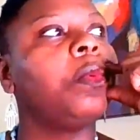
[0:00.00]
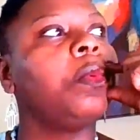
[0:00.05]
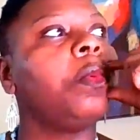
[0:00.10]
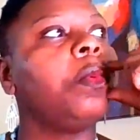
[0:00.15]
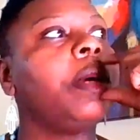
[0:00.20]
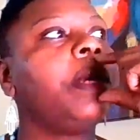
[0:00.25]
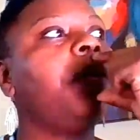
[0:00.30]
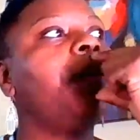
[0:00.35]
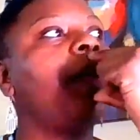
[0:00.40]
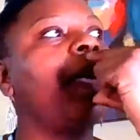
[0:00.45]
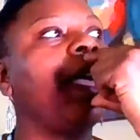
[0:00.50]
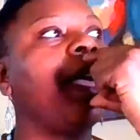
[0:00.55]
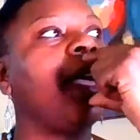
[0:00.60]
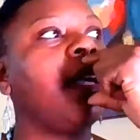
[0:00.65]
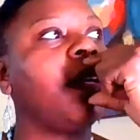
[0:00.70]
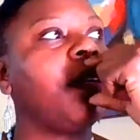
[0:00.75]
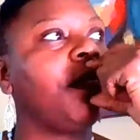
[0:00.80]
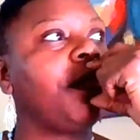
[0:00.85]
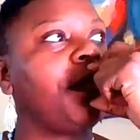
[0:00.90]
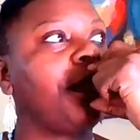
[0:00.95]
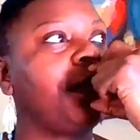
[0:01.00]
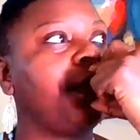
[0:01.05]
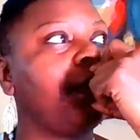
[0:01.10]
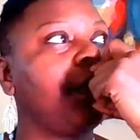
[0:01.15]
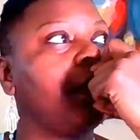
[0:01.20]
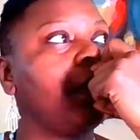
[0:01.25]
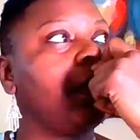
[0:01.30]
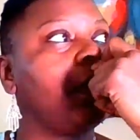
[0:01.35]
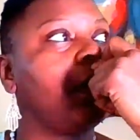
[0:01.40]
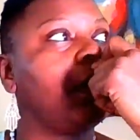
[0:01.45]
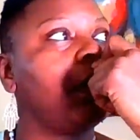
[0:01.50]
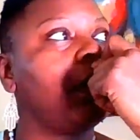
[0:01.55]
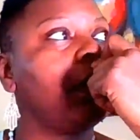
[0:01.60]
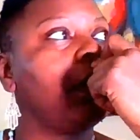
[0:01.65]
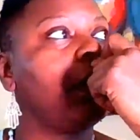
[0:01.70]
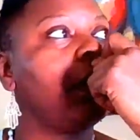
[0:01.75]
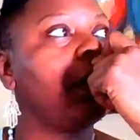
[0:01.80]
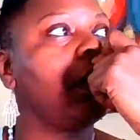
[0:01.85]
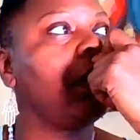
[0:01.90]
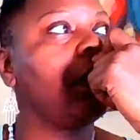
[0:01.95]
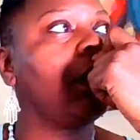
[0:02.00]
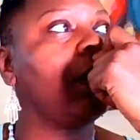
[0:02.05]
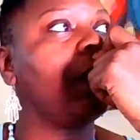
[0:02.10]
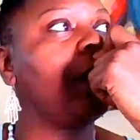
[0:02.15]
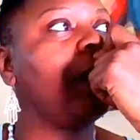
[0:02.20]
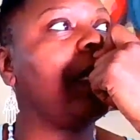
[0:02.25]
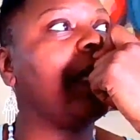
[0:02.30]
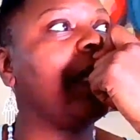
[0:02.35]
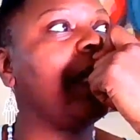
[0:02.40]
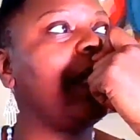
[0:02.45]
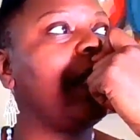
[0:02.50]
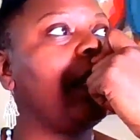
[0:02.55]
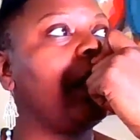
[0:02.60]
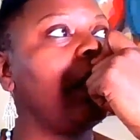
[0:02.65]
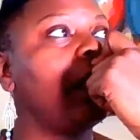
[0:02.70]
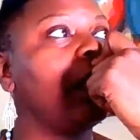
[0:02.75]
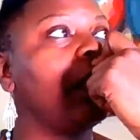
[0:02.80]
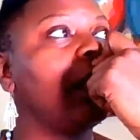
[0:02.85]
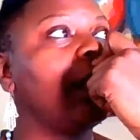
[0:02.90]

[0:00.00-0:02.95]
what you have, right?